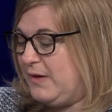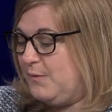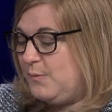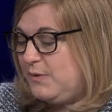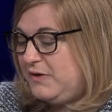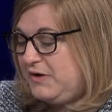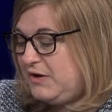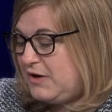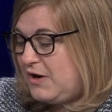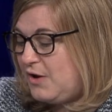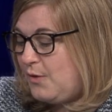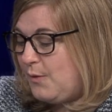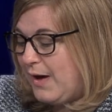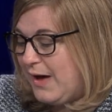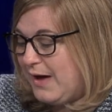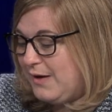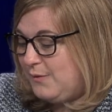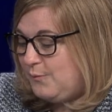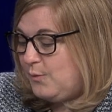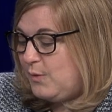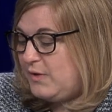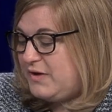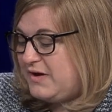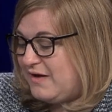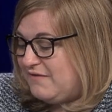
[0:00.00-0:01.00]
Well, you know, I
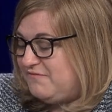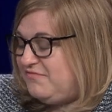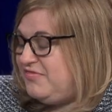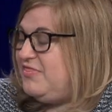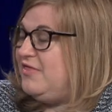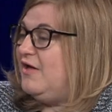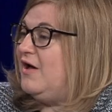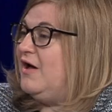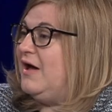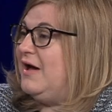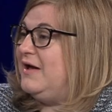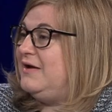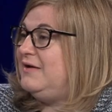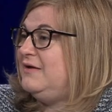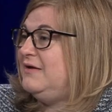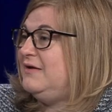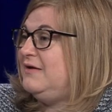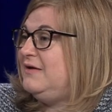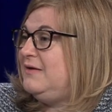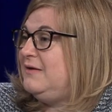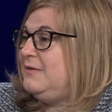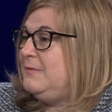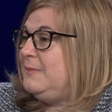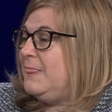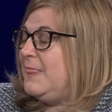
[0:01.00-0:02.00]
would have thought
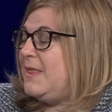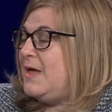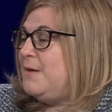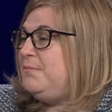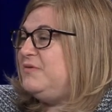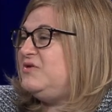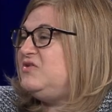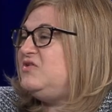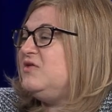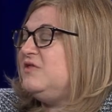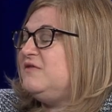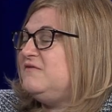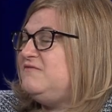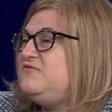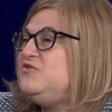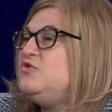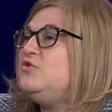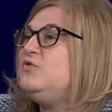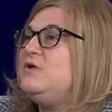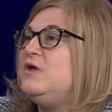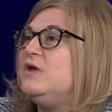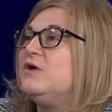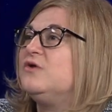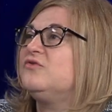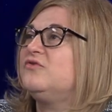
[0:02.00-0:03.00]
up until a few
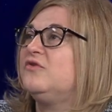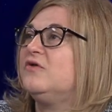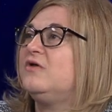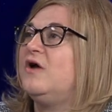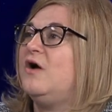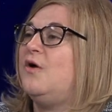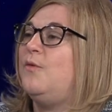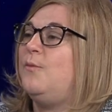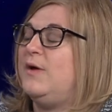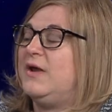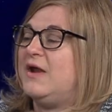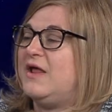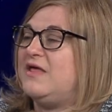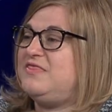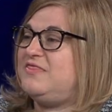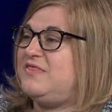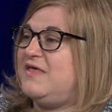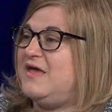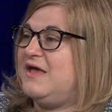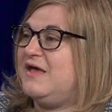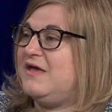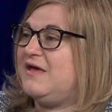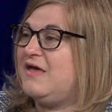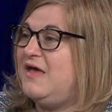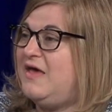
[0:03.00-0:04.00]
years ago when I
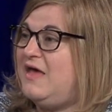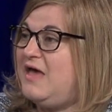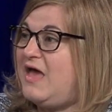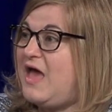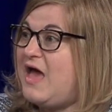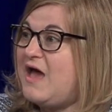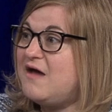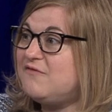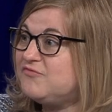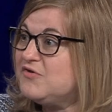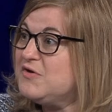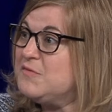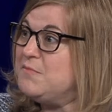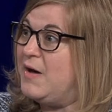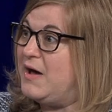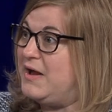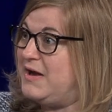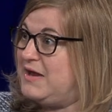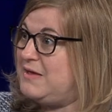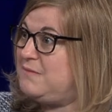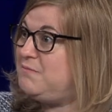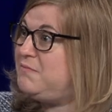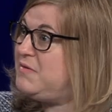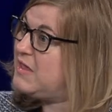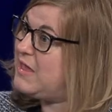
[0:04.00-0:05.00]
think
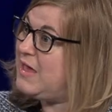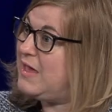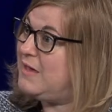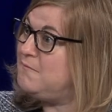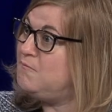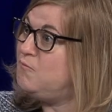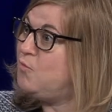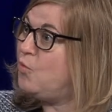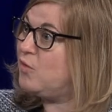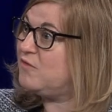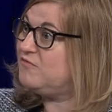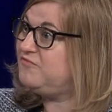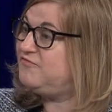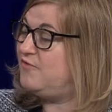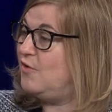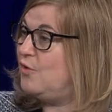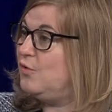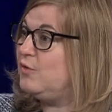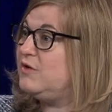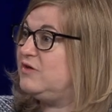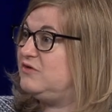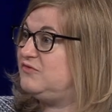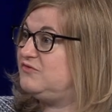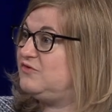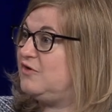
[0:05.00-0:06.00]
everybody became more
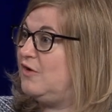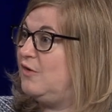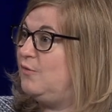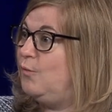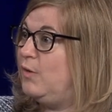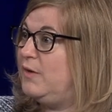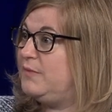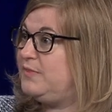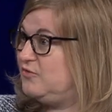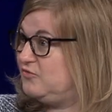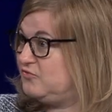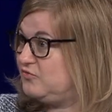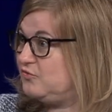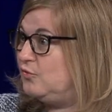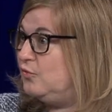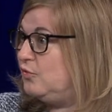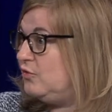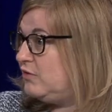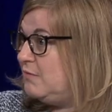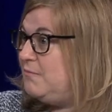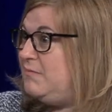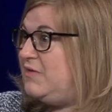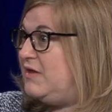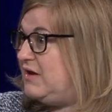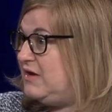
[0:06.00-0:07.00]
focused on what the school
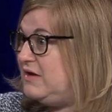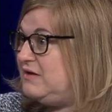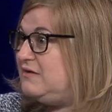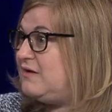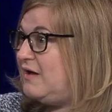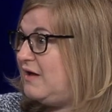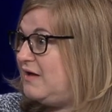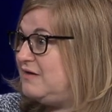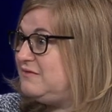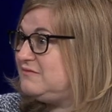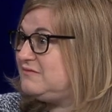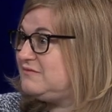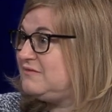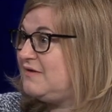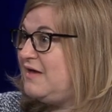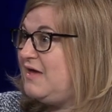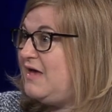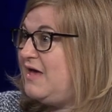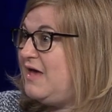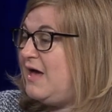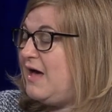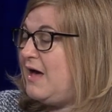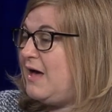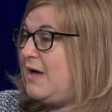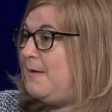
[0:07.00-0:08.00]
committee does. Mm.
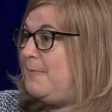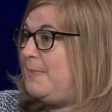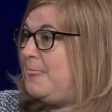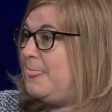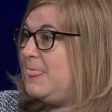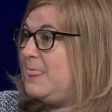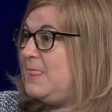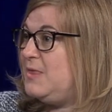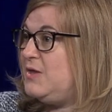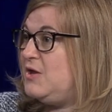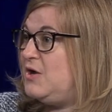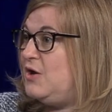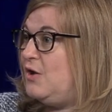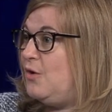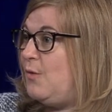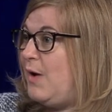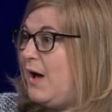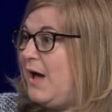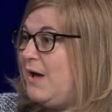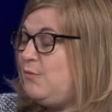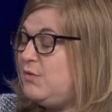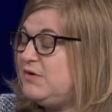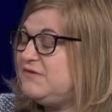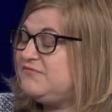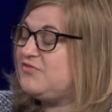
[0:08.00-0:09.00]
Um, you know,
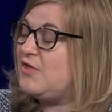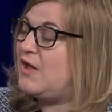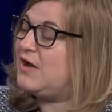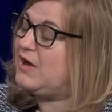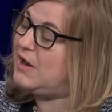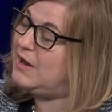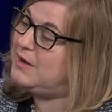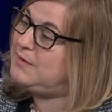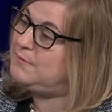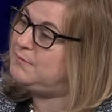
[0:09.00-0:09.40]
I would have thought kind of